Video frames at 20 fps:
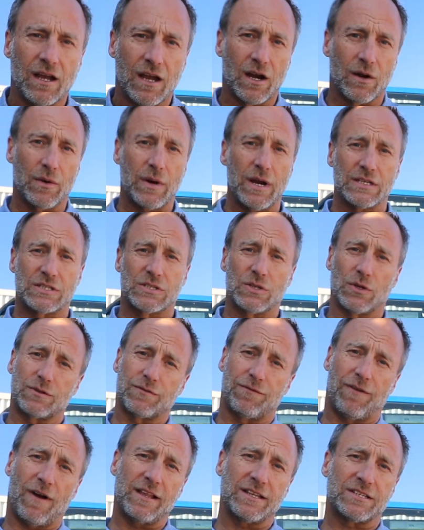Alright, so it's
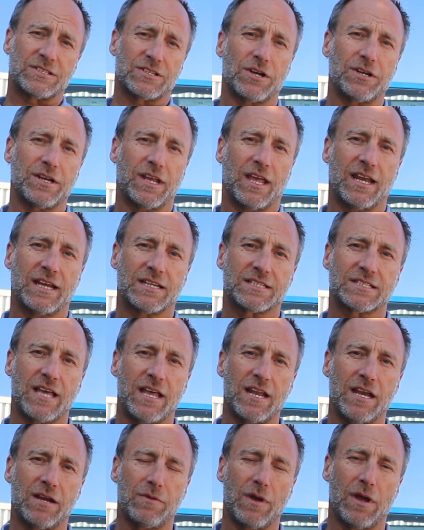finally starting to get
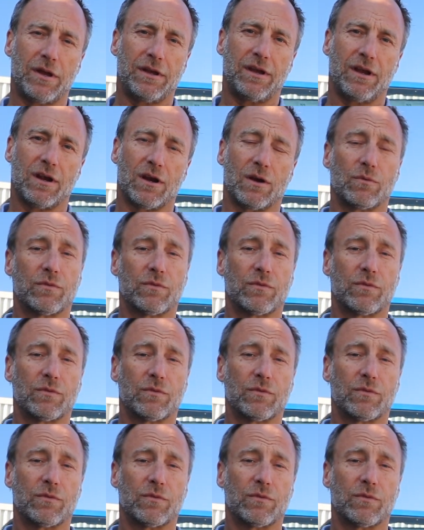exciting around here.